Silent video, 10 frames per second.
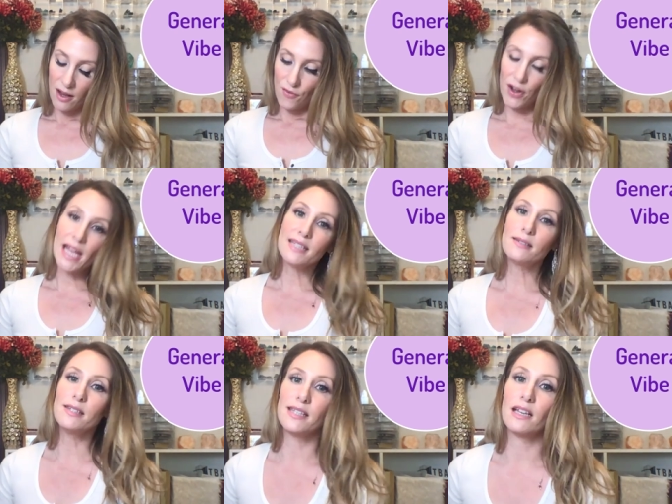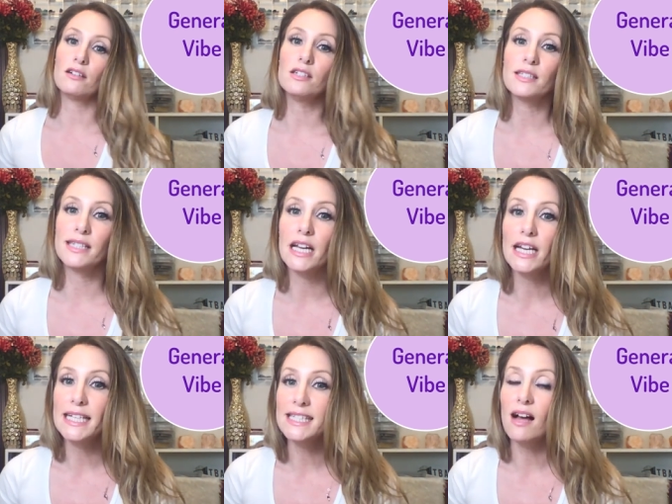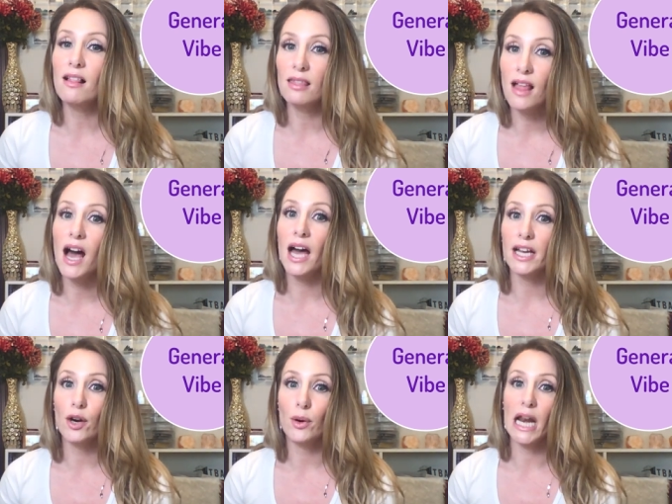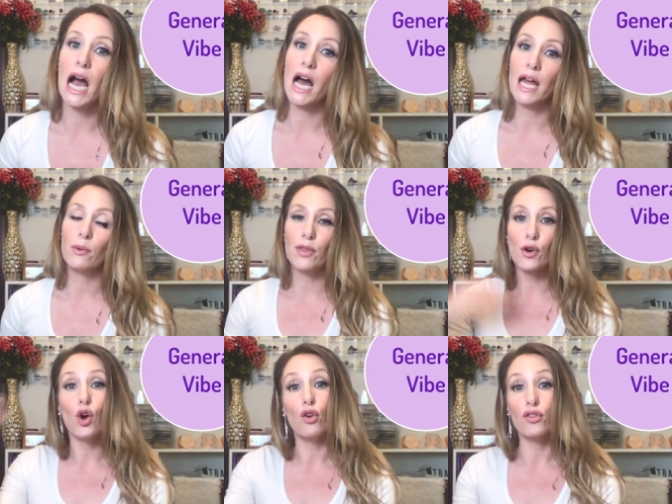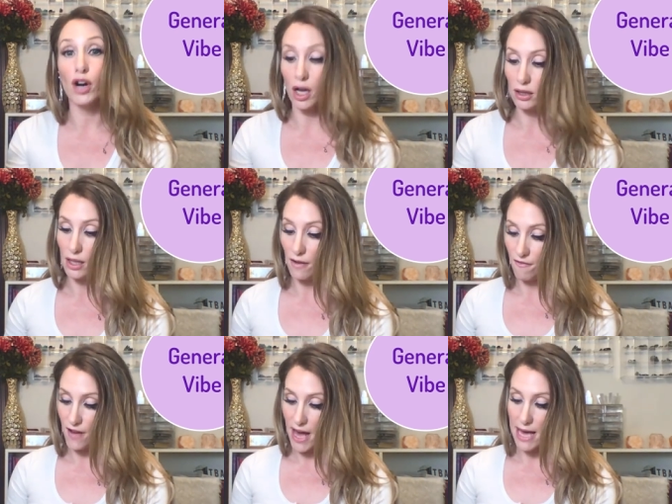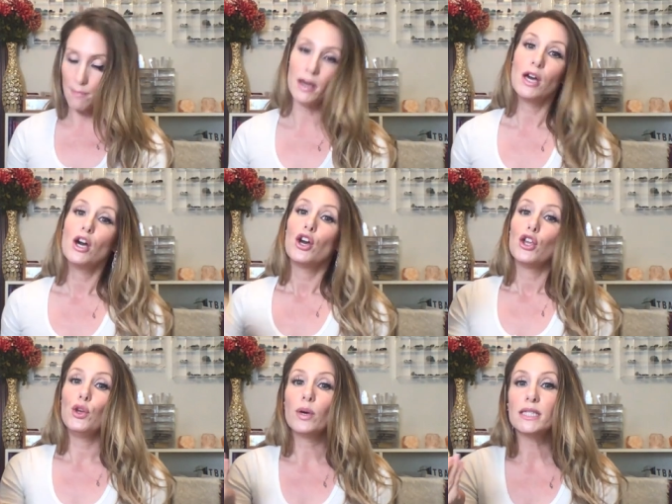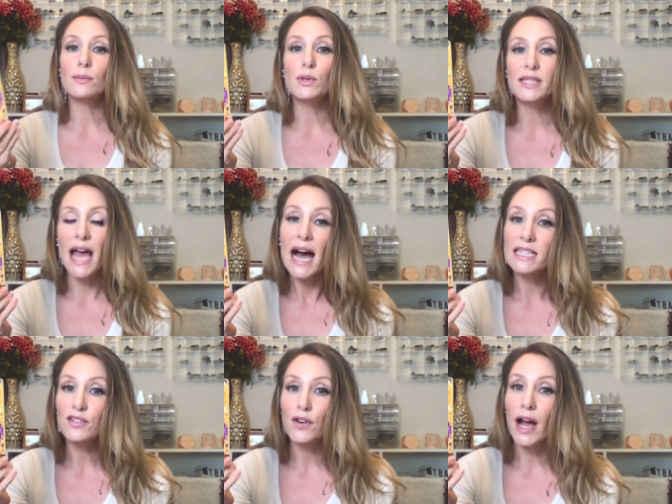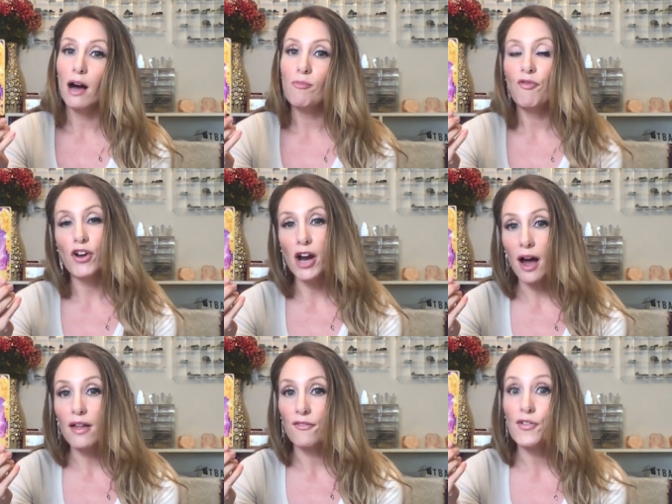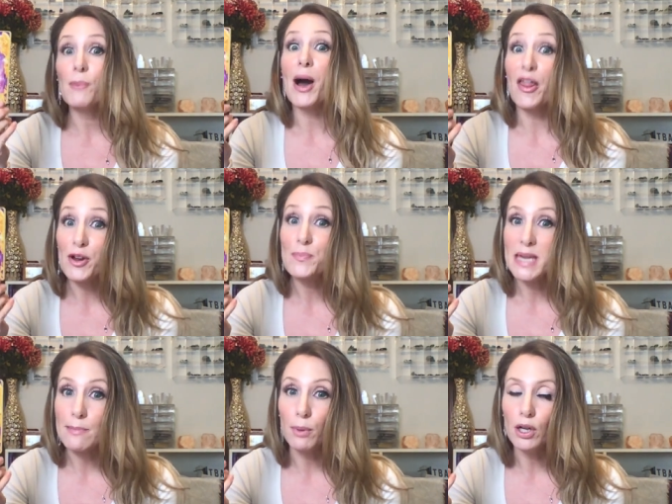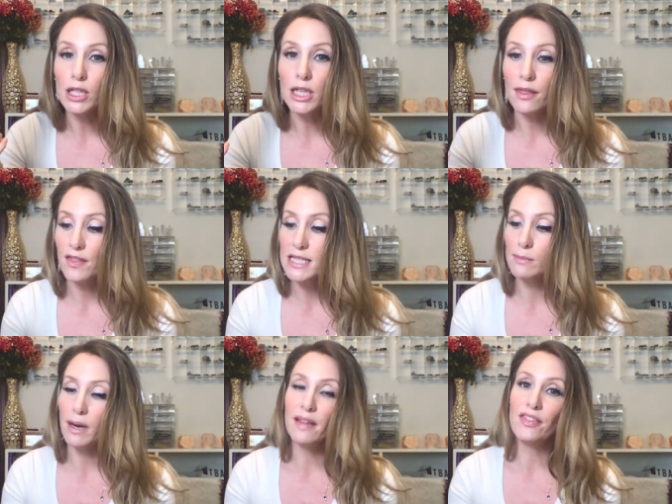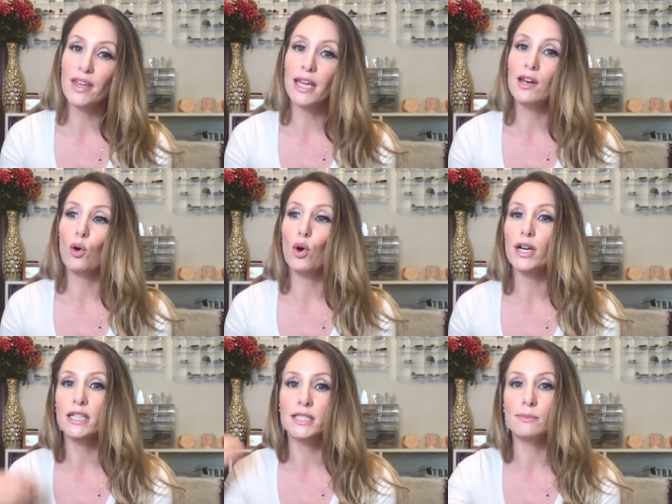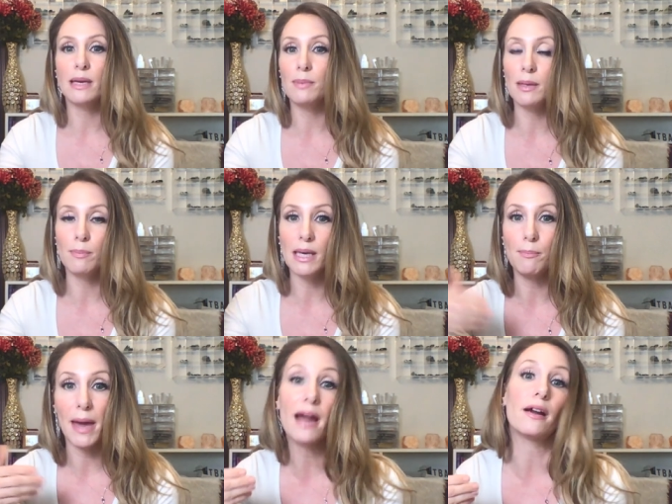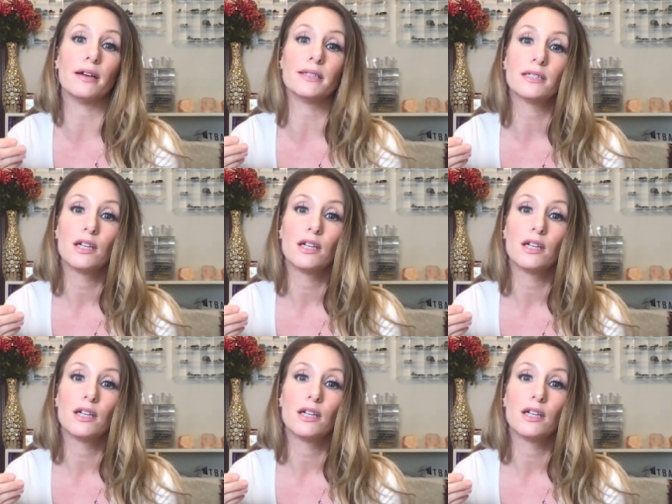For Cancer singles, there is a lot going on with your overall love vibe you are supposed to ask for help for, uh, from other people this month in order to maybe be paired